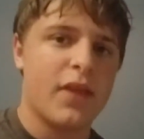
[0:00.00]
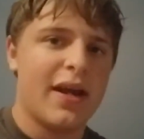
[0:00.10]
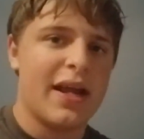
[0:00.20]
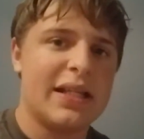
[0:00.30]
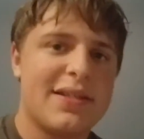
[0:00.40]
All
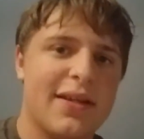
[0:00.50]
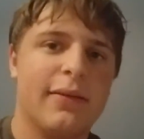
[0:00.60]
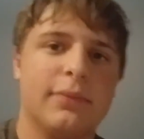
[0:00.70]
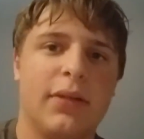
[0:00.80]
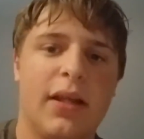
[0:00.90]
right,
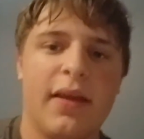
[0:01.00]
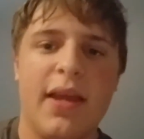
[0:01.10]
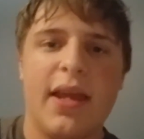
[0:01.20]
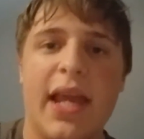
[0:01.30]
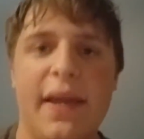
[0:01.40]
so
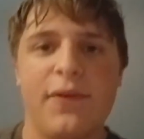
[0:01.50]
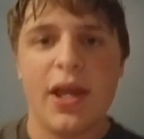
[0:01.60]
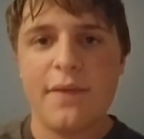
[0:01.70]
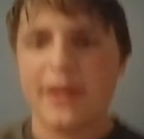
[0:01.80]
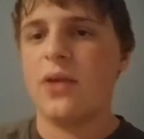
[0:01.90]
if you
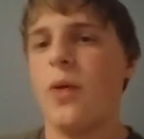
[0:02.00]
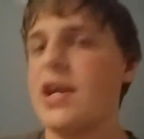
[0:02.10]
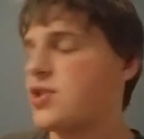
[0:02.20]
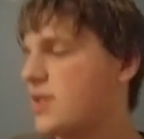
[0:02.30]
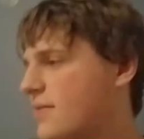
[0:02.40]
have any
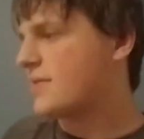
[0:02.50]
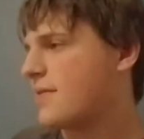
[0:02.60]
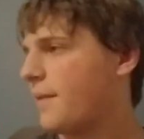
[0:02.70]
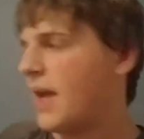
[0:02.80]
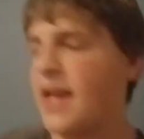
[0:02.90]
questions,